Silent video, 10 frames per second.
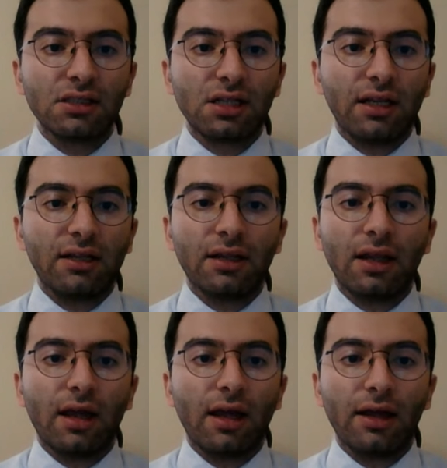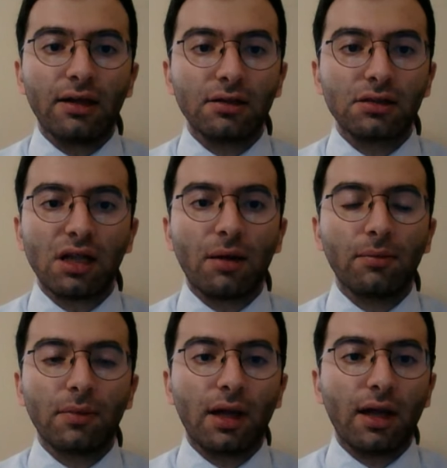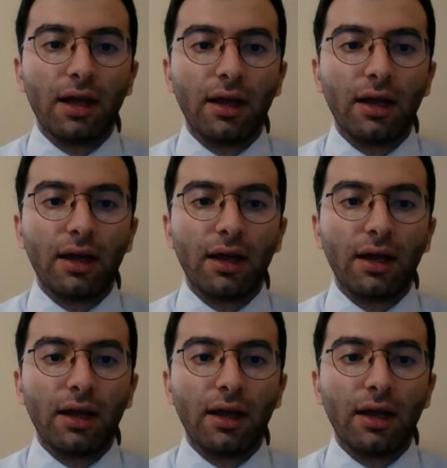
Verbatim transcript: and uh, some uh,